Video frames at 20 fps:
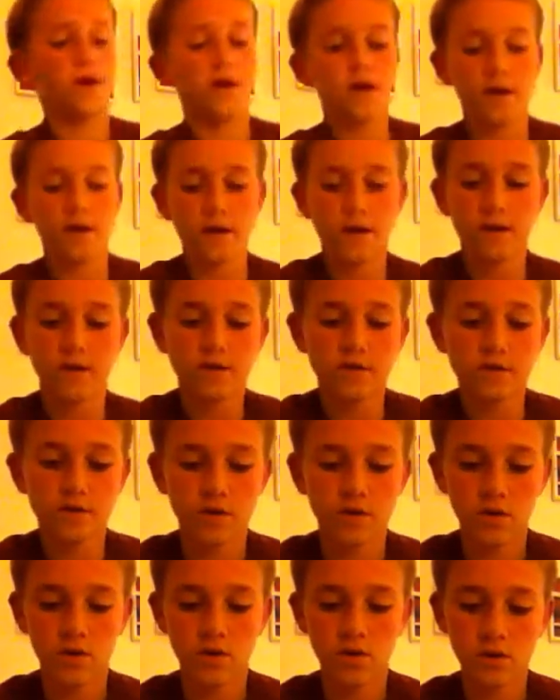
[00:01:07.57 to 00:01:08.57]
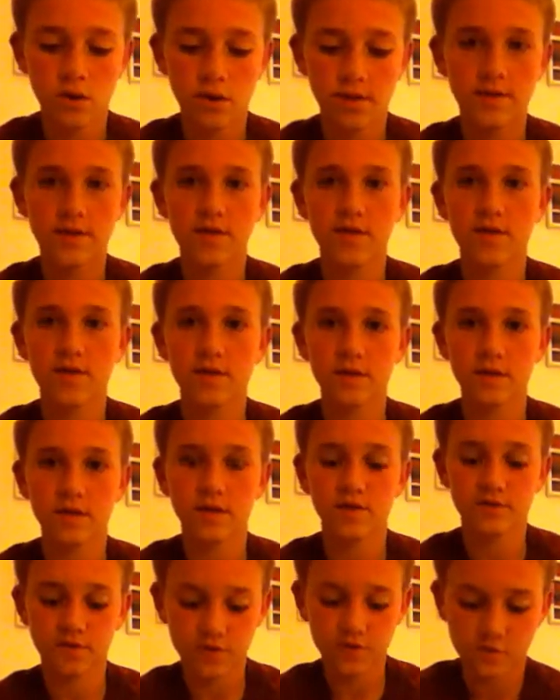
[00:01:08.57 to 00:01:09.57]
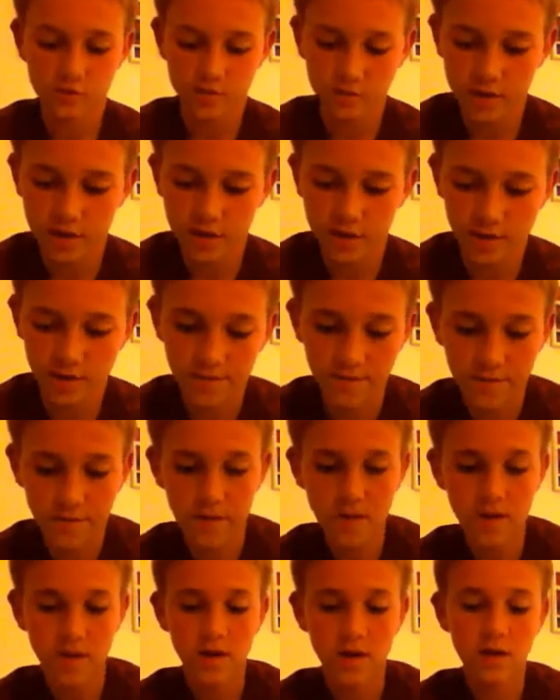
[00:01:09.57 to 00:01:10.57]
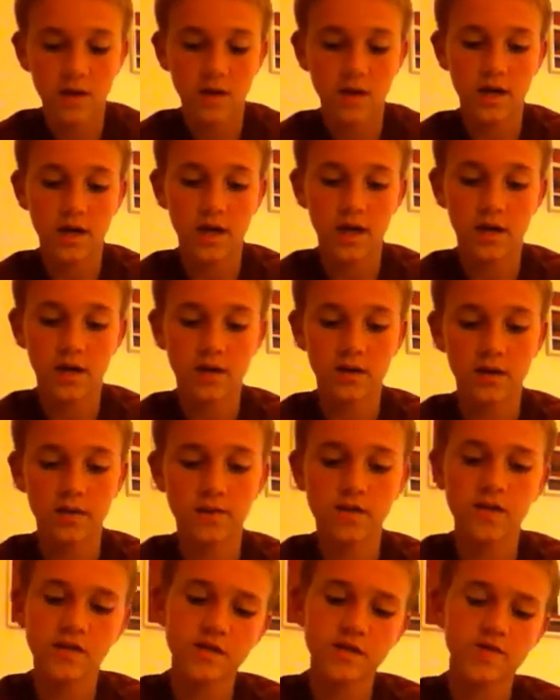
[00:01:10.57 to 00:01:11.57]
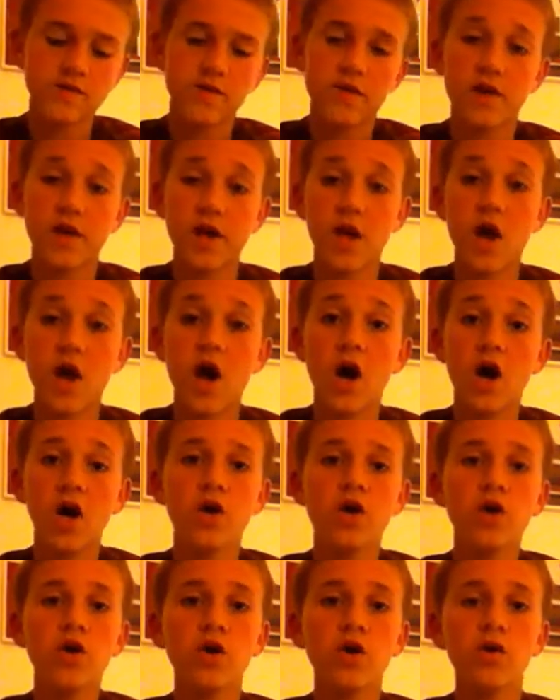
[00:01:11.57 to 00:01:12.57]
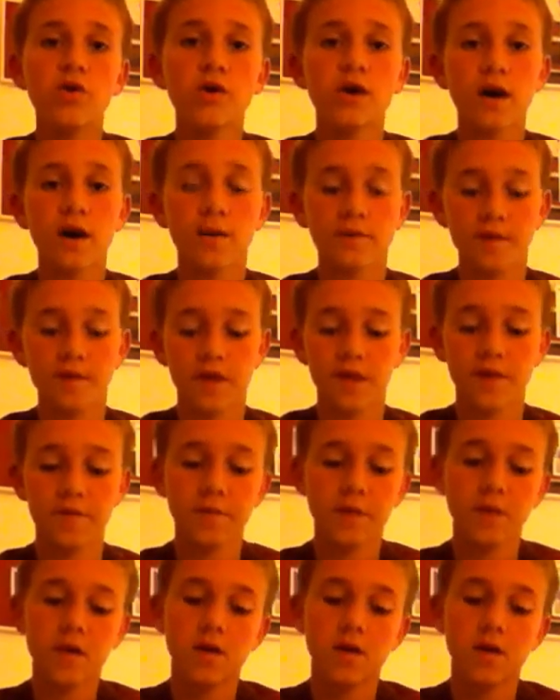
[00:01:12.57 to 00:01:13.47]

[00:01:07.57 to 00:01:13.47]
And so I'm going to talk about this first one here. And this is a very unknown company.